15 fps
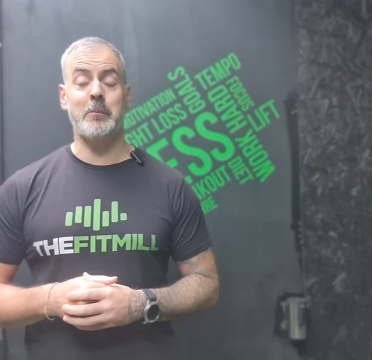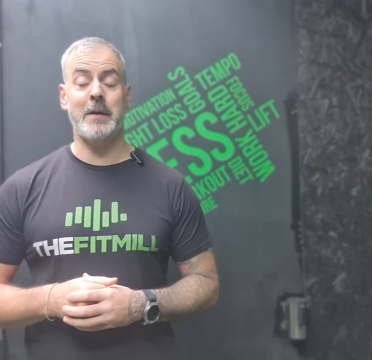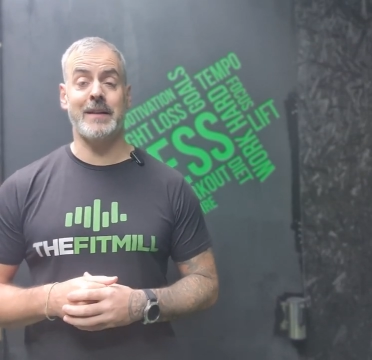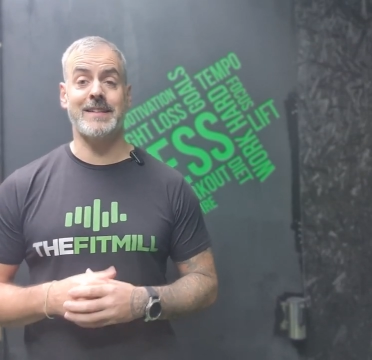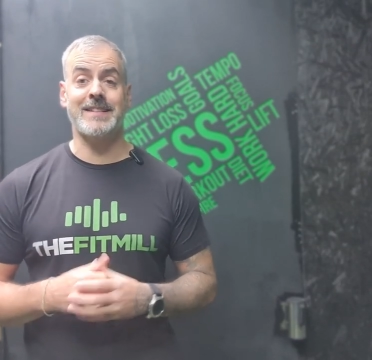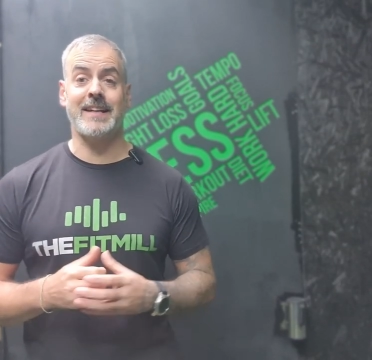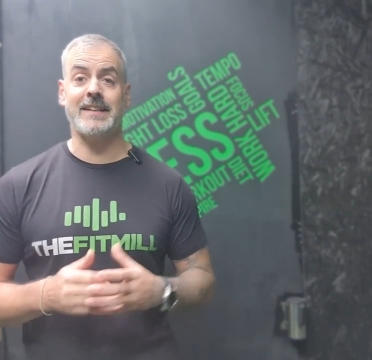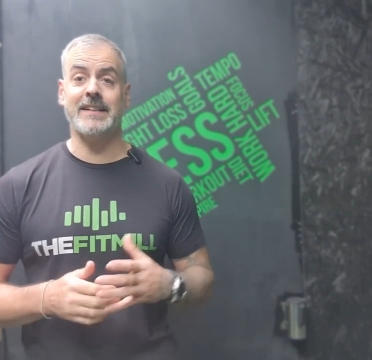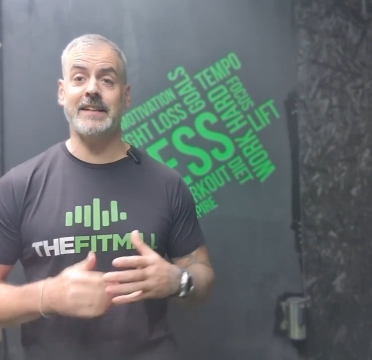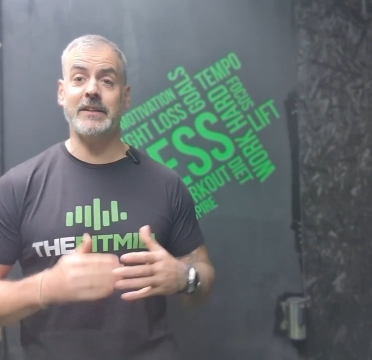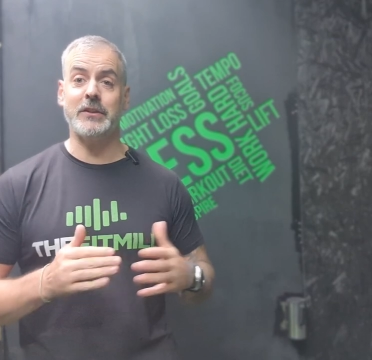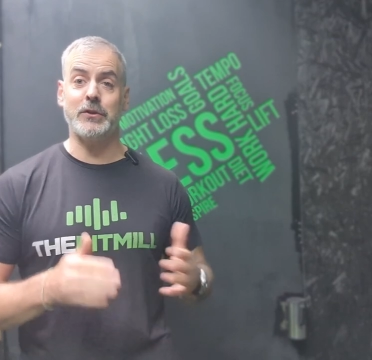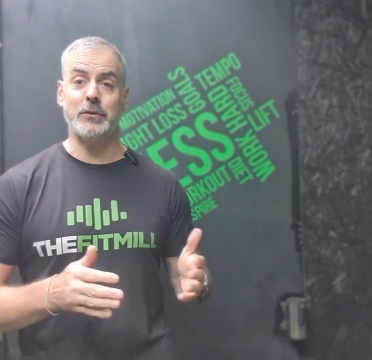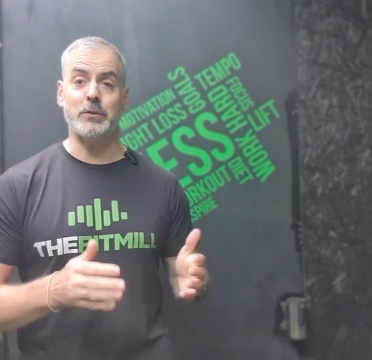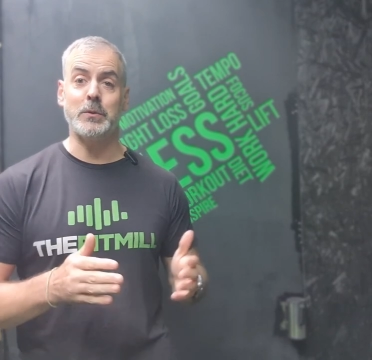man telling
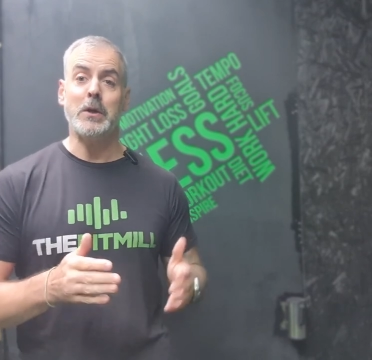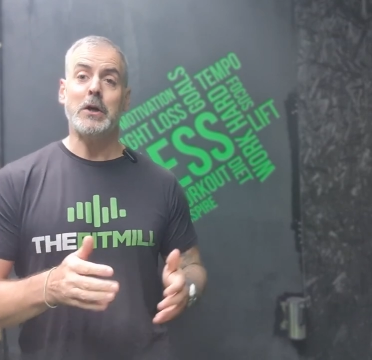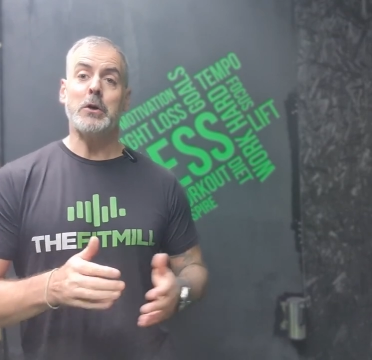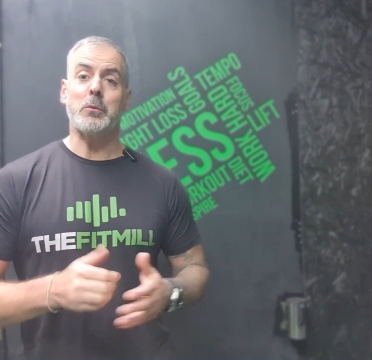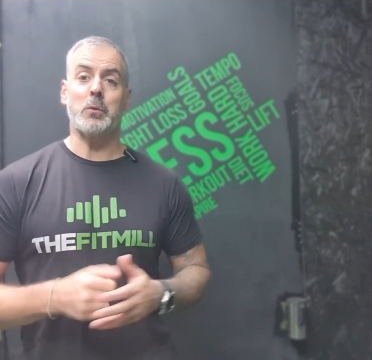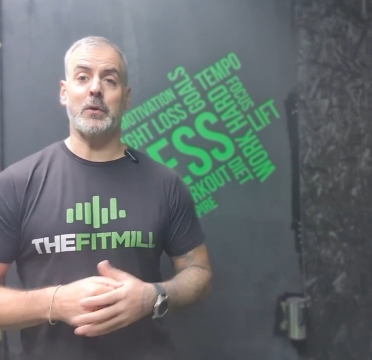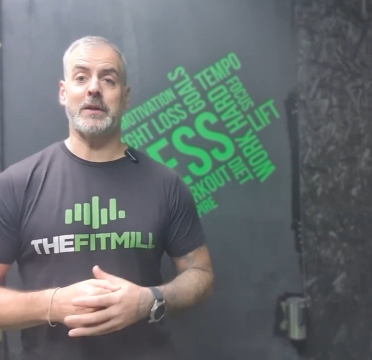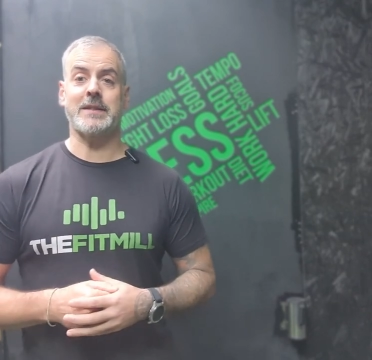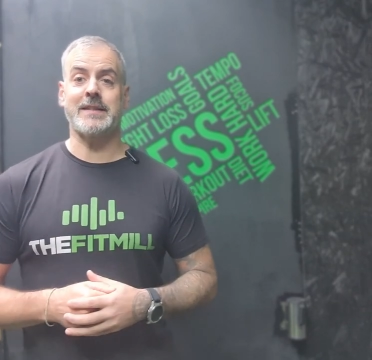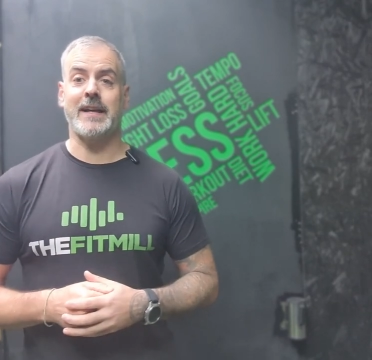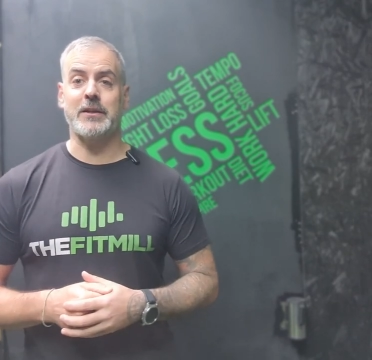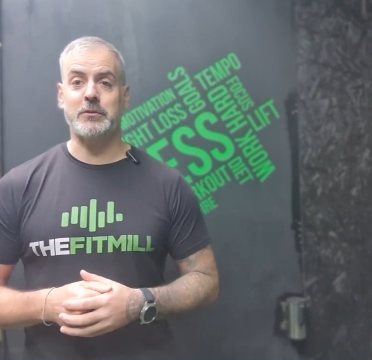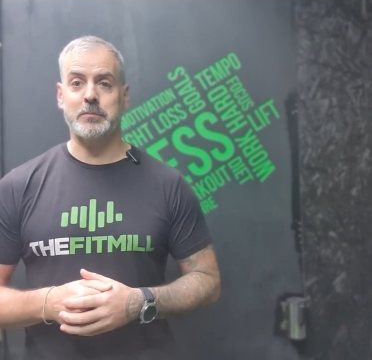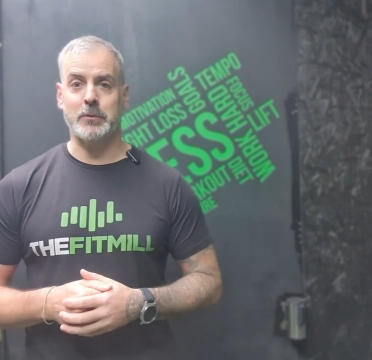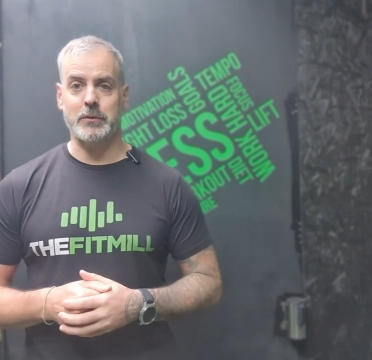you what the
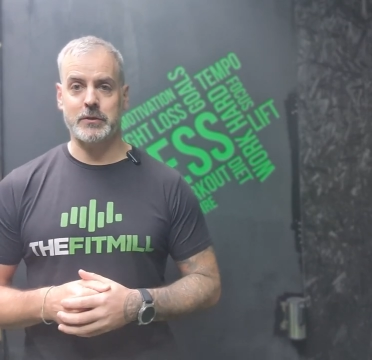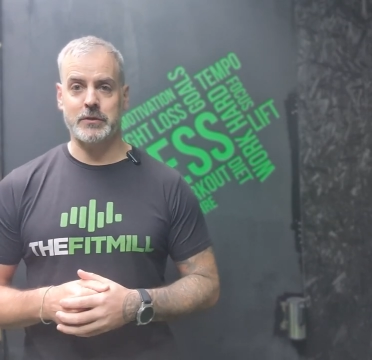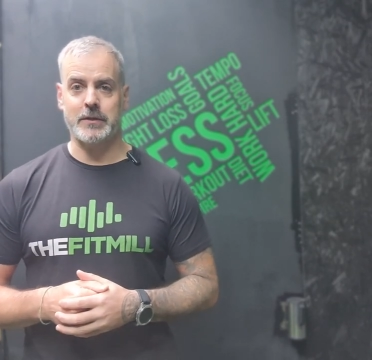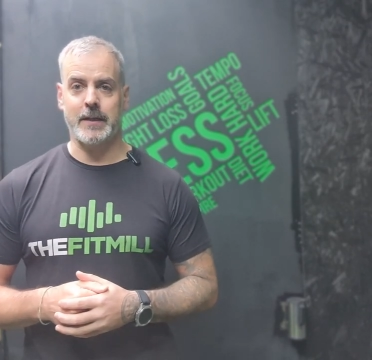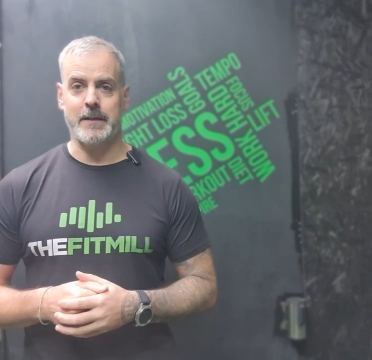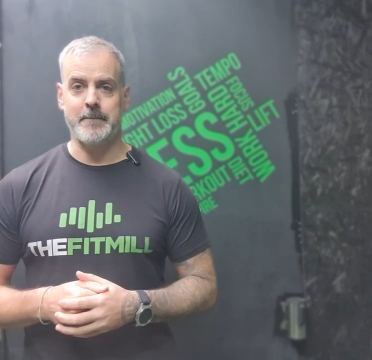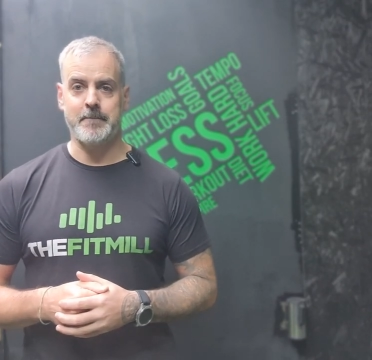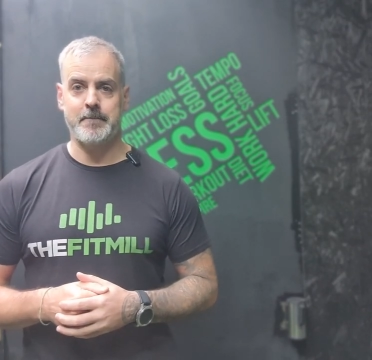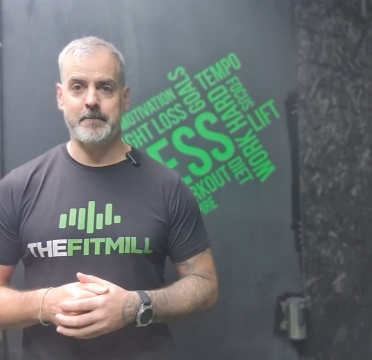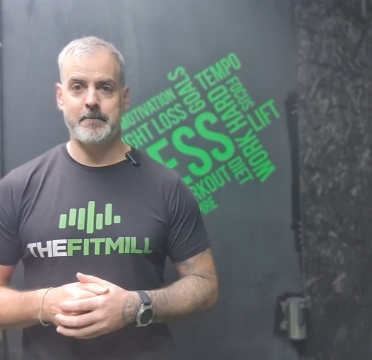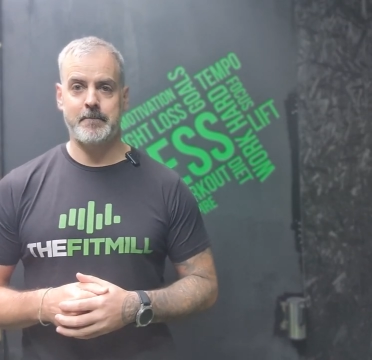textbooks say.